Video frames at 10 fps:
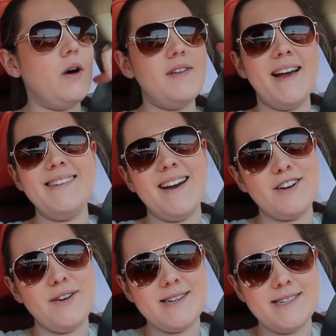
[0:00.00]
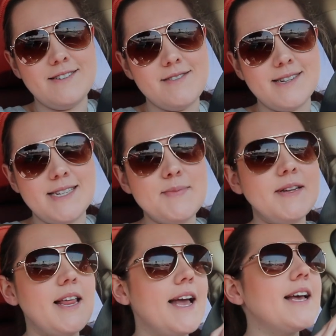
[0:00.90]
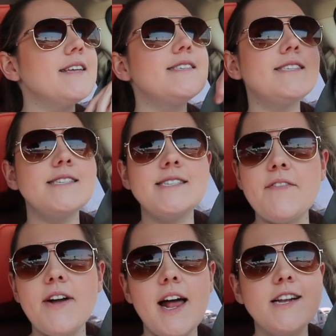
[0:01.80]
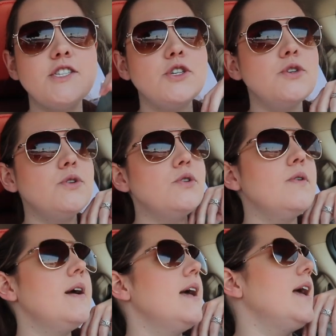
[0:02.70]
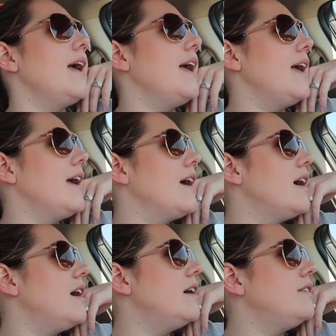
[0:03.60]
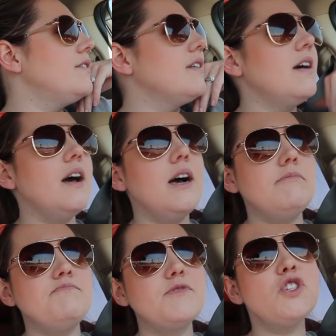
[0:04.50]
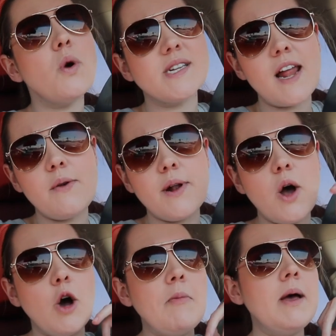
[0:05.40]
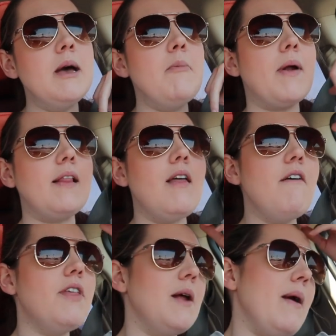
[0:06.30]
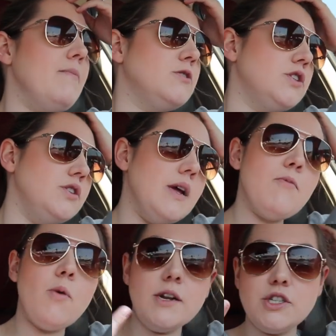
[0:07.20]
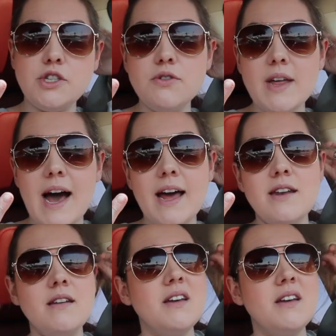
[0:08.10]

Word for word: well, not crazy, crazy, but like stuff I gotta do and um, chores I gotta do at home. But I love that I'm able to, number one, do that